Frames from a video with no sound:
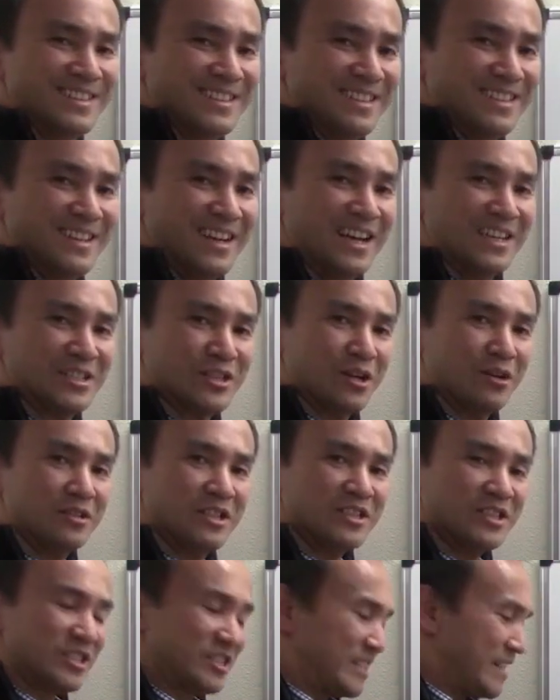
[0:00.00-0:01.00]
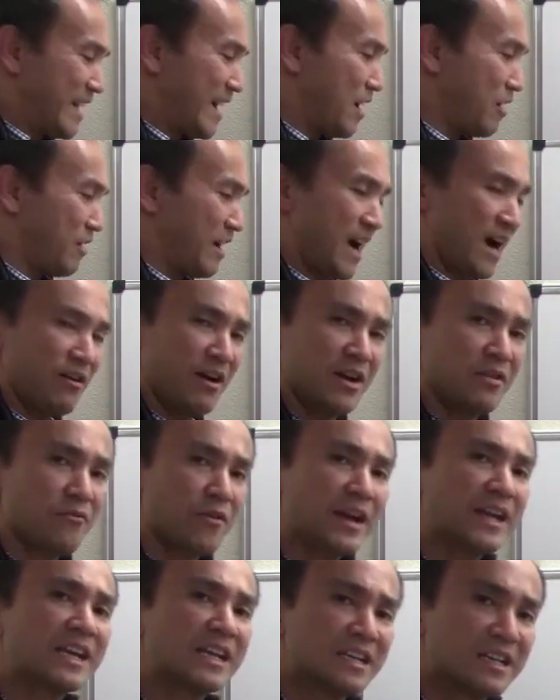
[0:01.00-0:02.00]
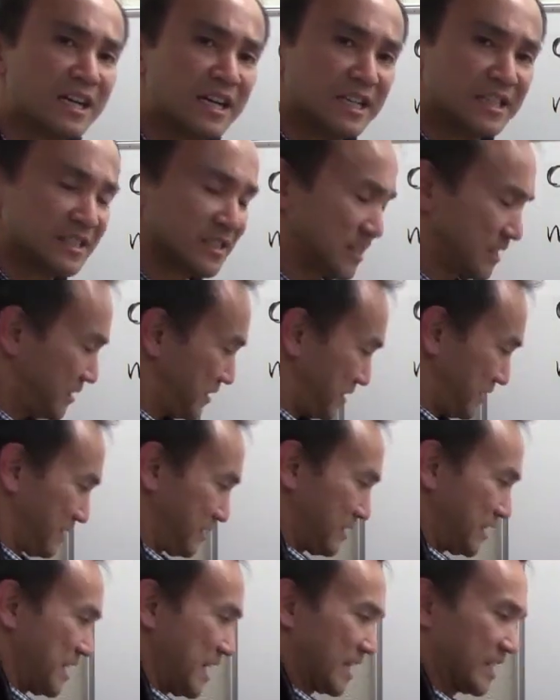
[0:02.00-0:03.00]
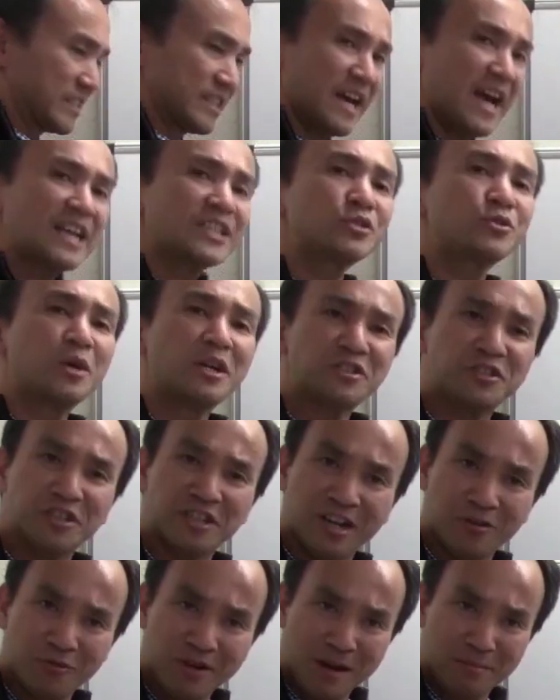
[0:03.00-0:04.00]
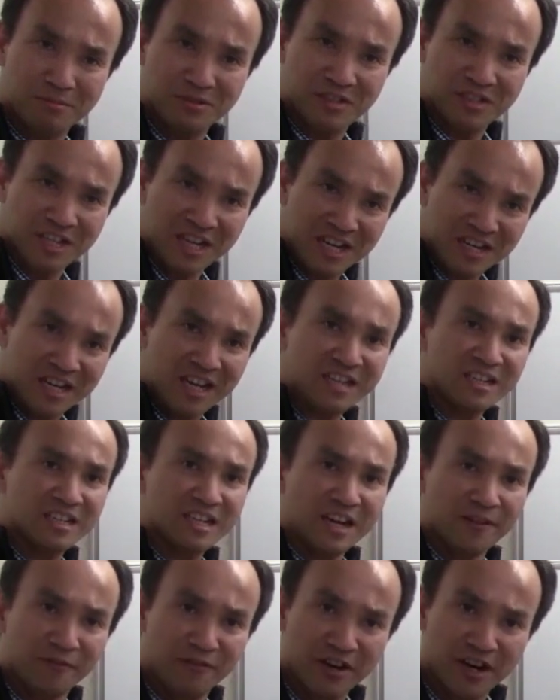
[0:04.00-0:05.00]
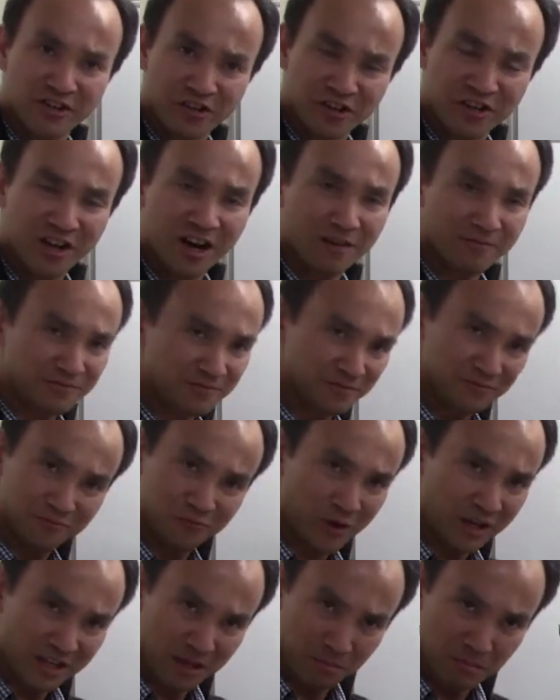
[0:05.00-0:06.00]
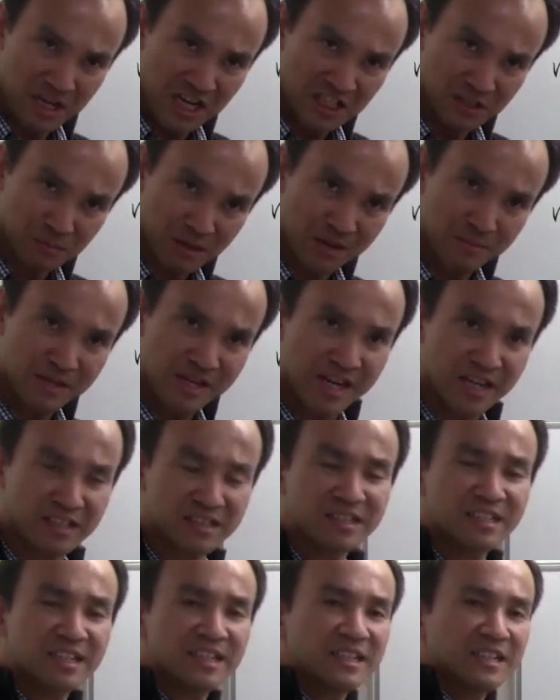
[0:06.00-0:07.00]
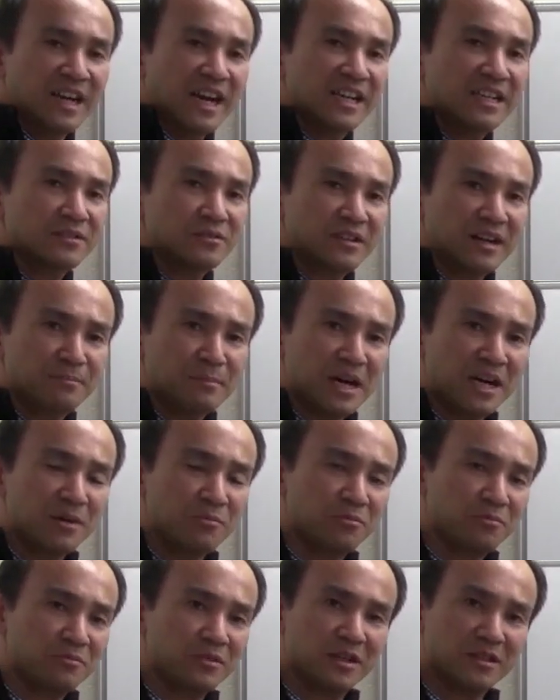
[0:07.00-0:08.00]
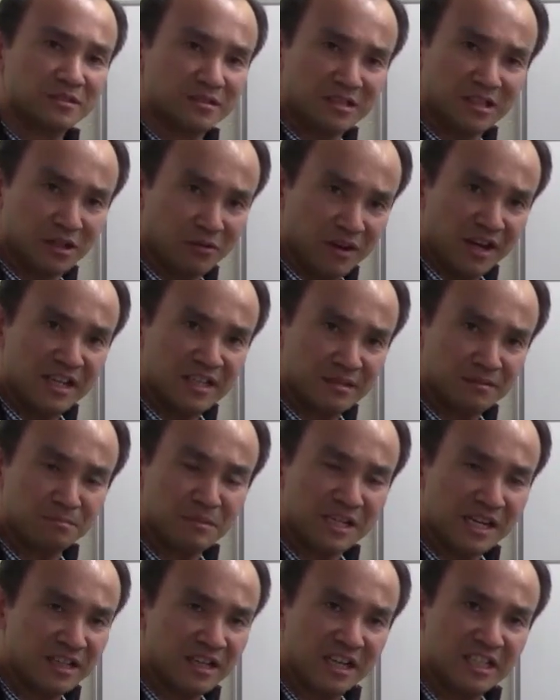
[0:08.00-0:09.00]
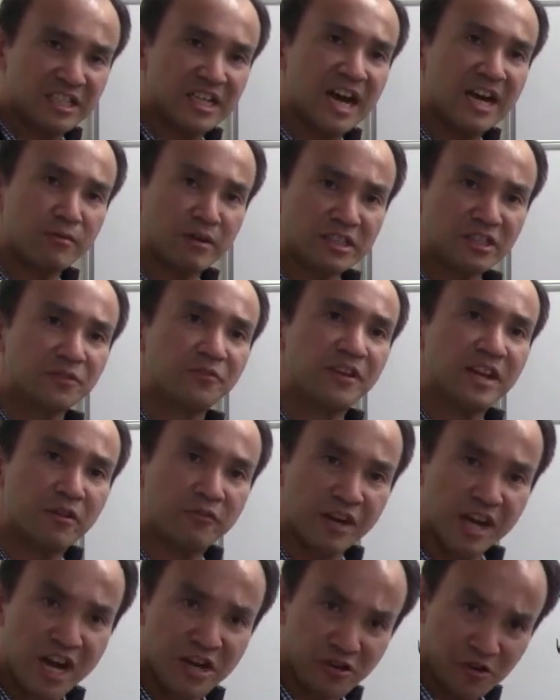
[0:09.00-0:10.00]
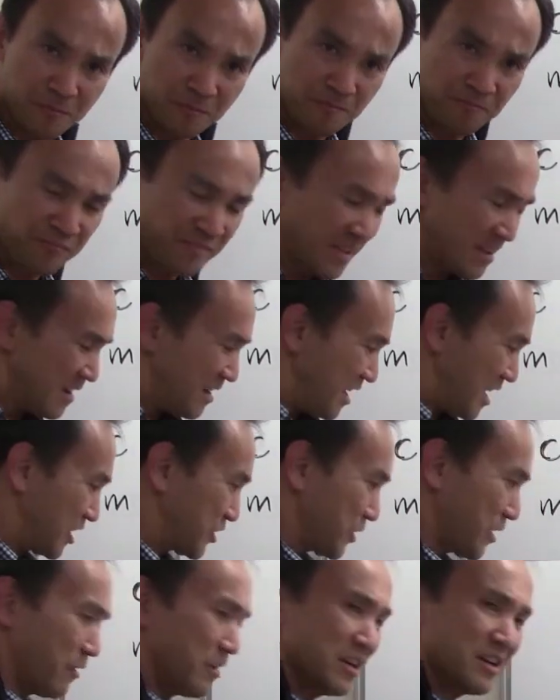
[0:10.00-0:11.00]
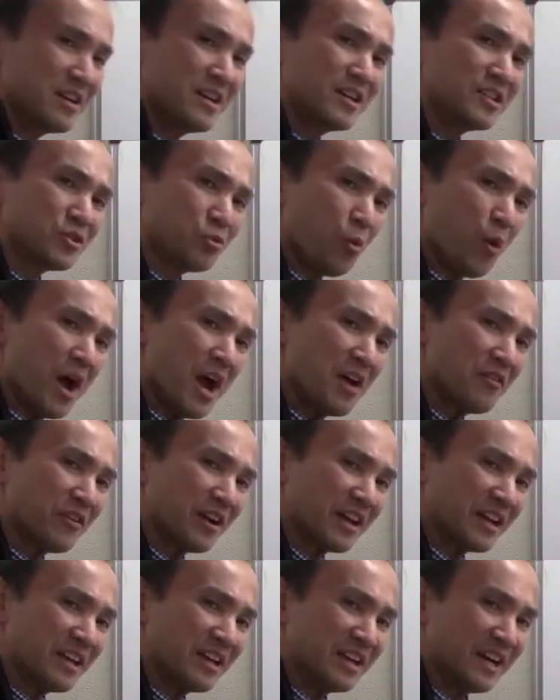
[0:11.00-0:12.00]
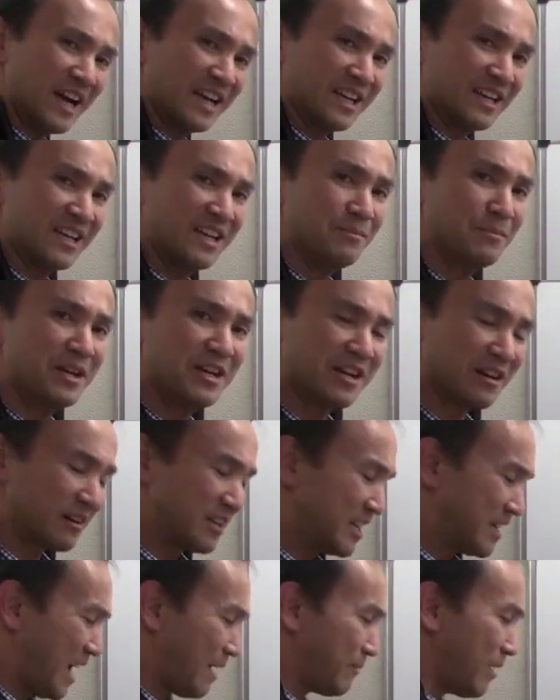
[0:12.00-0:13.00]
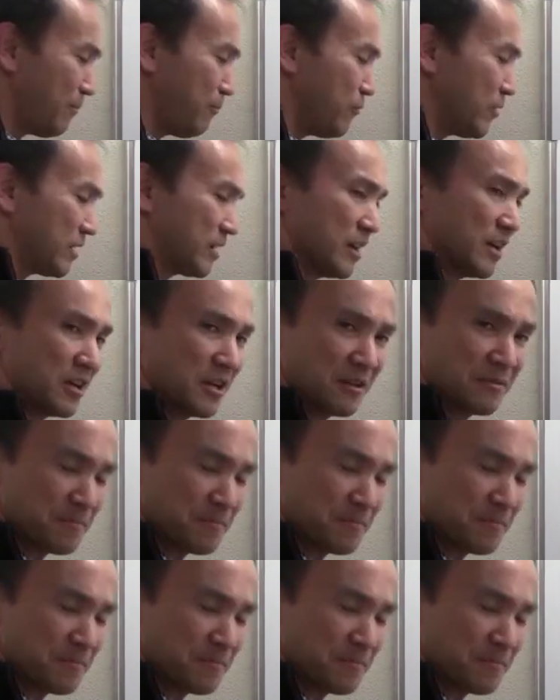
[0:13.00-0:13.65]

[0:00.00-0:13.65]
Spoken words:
And so this is now how I recognize the exact structure that we have seen in the definition of what it means by being being a direct variation. And so now in this way right here, I can immediately come up with the